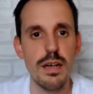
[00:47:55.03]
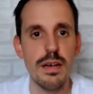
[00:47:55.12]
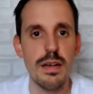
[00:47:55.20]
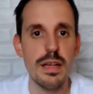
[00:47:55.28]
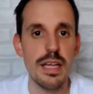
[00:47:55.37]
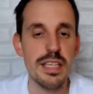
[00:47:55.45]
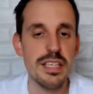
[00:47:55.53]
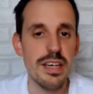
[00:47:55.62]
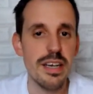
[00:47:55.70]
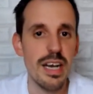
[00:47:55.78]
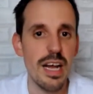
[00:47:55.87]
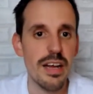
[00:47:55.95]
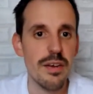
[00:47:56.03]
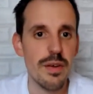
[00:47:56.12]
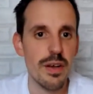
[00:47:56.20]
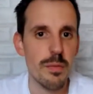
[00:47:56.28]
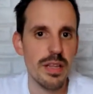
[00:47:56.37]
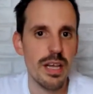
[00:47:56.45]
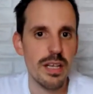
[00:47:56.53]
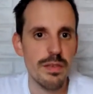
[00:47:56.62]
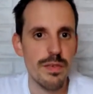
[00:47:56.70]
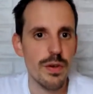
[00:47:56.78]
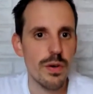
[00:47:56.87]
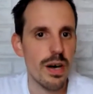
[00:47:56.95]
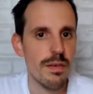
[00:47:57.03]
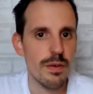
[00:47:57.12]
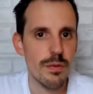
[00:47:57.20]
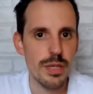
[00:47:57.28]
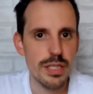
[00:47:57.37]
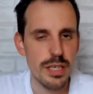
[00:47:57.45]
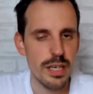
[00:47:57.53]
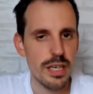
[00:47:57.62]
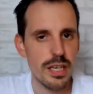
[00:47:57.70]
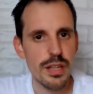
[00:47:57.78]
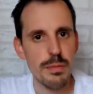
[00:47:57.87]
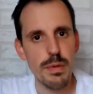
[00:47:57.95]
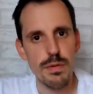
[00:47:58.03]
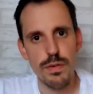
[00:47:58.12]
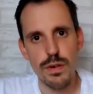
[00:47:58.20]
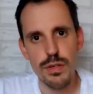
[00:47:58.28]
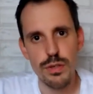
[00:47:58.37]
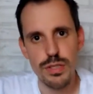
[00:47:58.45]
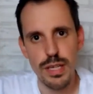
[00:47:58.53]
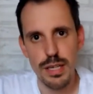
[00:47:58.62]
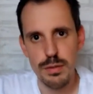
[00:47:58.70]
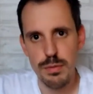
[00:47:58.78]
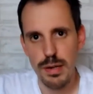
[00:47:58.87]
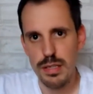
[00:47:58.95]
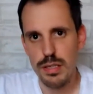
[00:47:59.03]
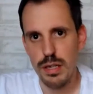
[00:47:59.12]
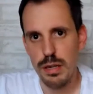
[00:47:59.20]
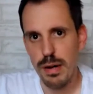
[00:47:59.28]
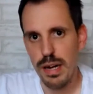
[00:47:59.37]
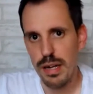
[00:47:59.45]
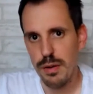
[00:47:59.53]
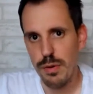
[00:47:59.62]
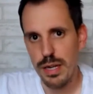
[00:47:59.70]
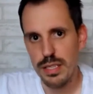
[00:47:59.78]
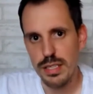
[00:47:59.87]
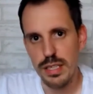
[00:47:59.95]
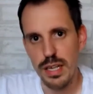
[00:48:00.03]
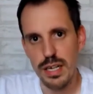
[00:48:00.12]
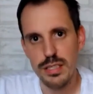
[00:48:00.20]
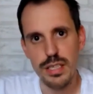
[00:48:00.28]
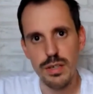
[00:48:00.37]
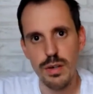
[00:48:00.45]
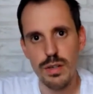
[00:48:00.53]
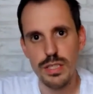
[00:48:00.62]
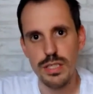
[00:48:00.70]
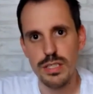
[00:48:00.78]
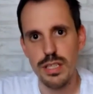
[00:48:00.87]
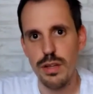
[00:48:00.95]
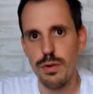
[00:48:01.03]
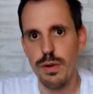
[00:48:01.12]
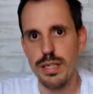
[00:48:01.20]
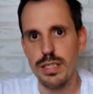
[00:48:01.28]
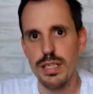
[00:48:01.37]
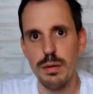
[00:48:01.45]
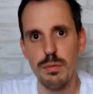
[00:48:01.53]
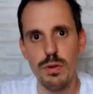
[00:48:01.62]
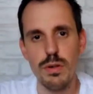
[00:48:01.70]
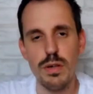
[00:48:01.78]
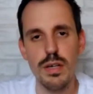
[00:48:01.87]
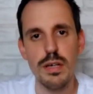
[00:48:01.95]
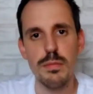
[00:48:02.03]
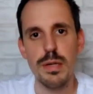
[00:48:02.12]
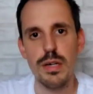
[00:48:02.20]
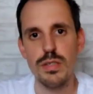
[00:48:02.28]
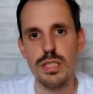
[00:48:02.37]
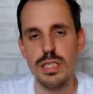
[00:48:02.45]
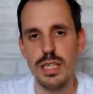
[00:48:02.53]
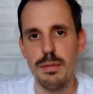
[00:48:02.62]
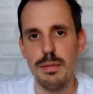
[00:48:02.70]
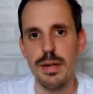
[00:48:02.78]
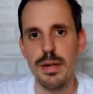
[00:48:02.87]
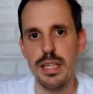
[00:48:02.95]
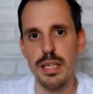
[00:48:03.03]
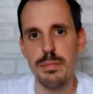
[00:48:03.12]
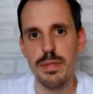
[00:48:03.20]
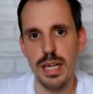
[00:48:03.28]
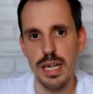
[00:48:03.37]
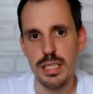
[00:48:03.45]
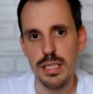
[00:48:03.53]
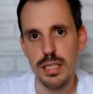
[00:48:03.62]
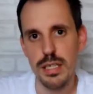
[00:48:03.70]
in general, I recommend that if you haven't written anything before, you start by writing articles instead of writing a book, because it's a very deep task.